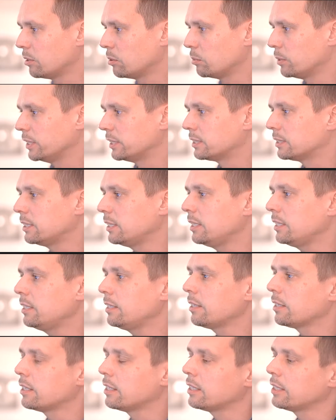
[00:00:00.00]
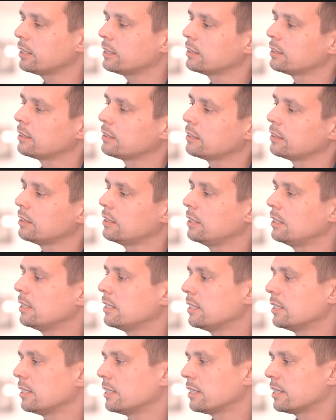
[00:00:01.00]
we see that
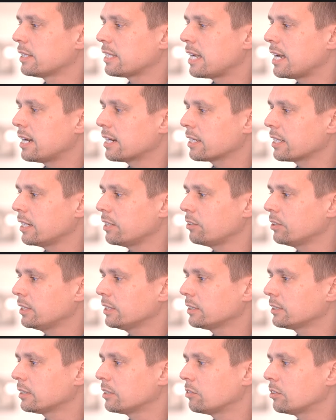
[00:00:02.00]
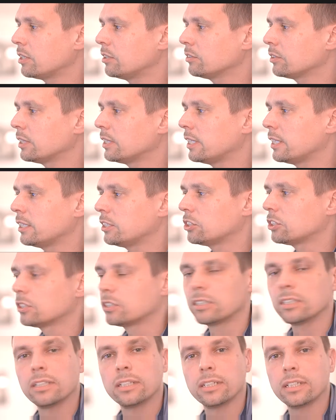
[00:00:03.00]
dark areas around an edge
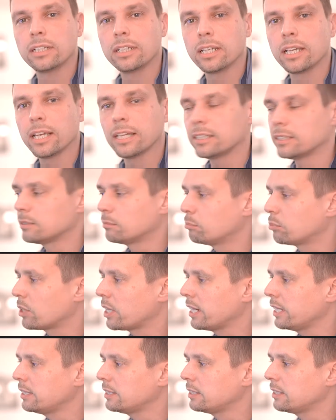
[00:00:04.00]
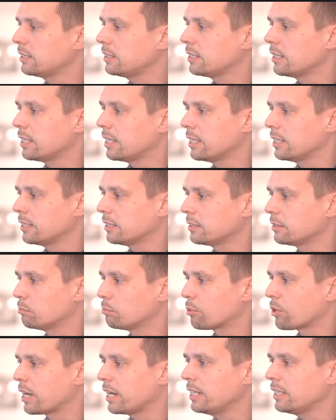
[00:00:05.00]
get brighter and
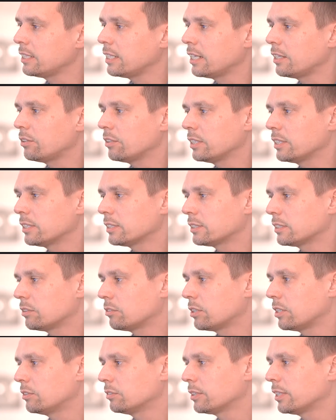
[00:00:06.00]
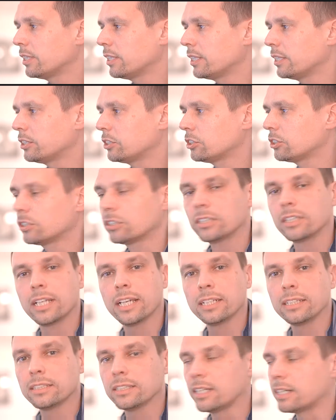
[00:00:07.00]
bright areas around an edge
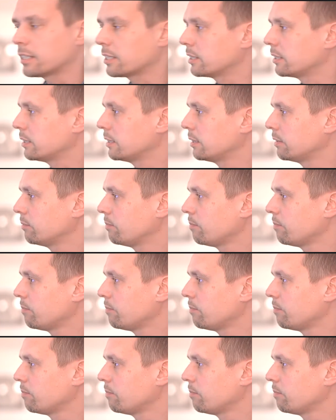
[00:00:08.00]
get darker.